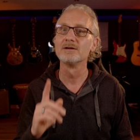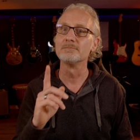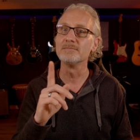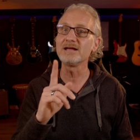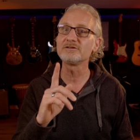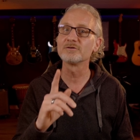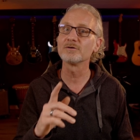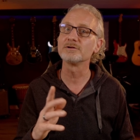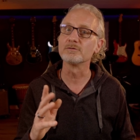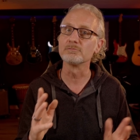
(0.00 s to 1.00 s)
Make
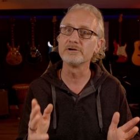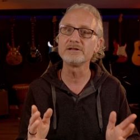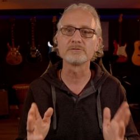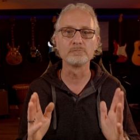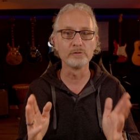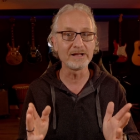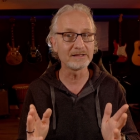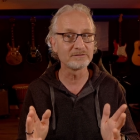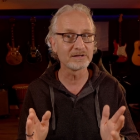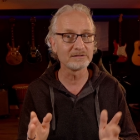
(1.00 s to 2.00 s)
sure you read the
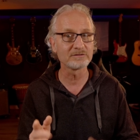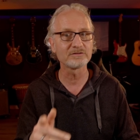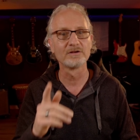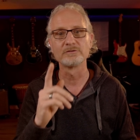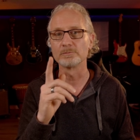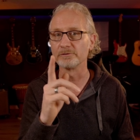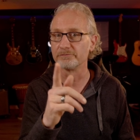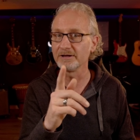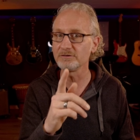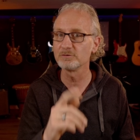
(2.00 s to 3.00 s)
breaking changes to
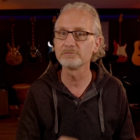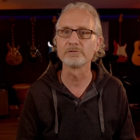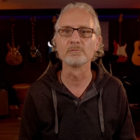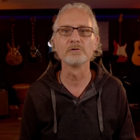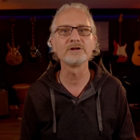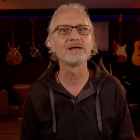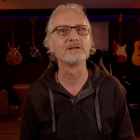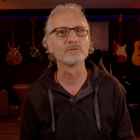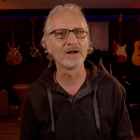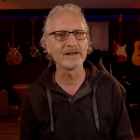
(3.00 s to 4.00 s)
prevent you from running
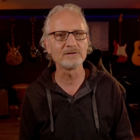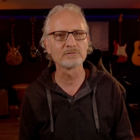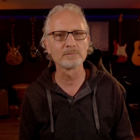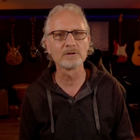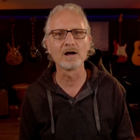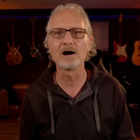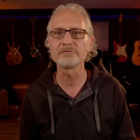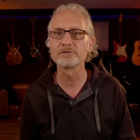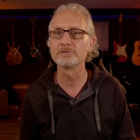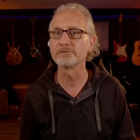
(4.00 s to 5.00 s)
into any trouble
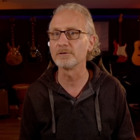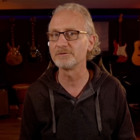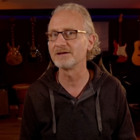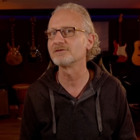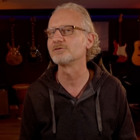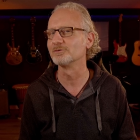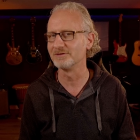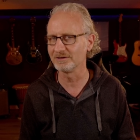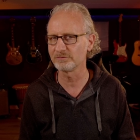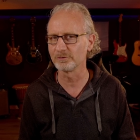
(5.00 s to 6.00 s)
after you've updated to
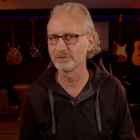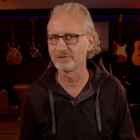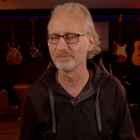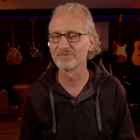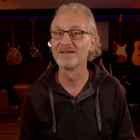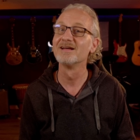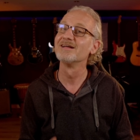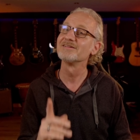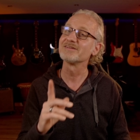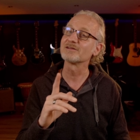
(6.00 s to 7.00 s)
this version.
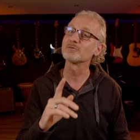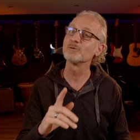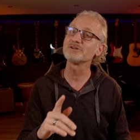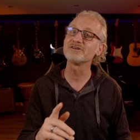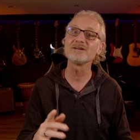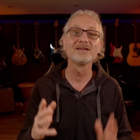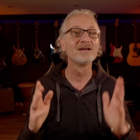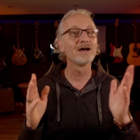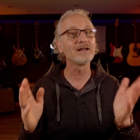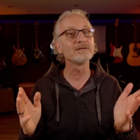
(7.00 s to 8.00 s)
Thanks for watching
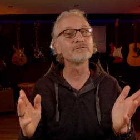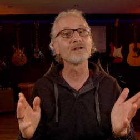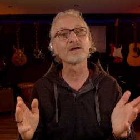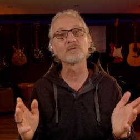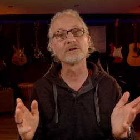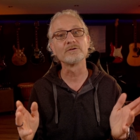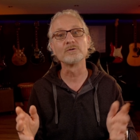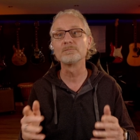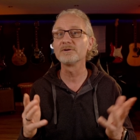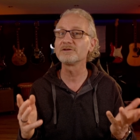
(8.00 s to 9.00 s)
and if you like what I
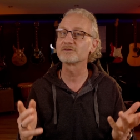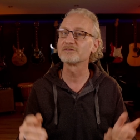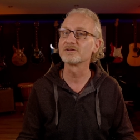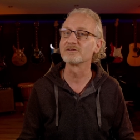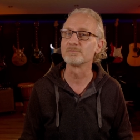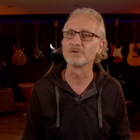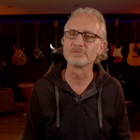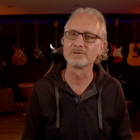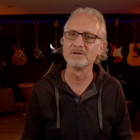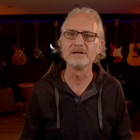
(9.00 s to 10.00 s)
do, please consider
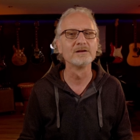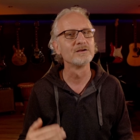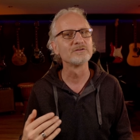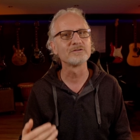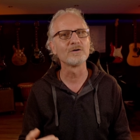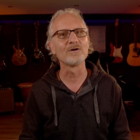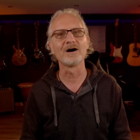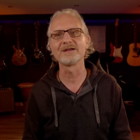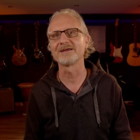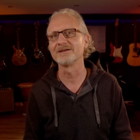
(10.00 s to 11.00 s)
sponsoring me so
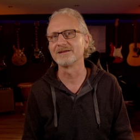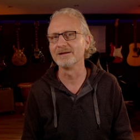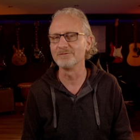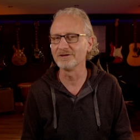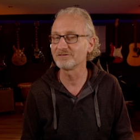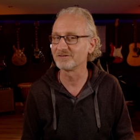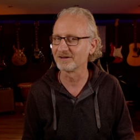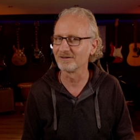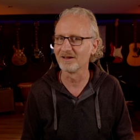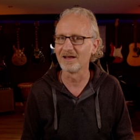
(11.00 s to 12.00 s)
I can keep this
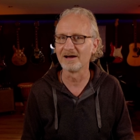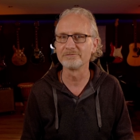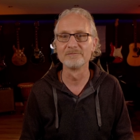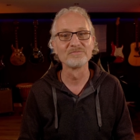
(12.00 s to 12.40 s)
channel alive.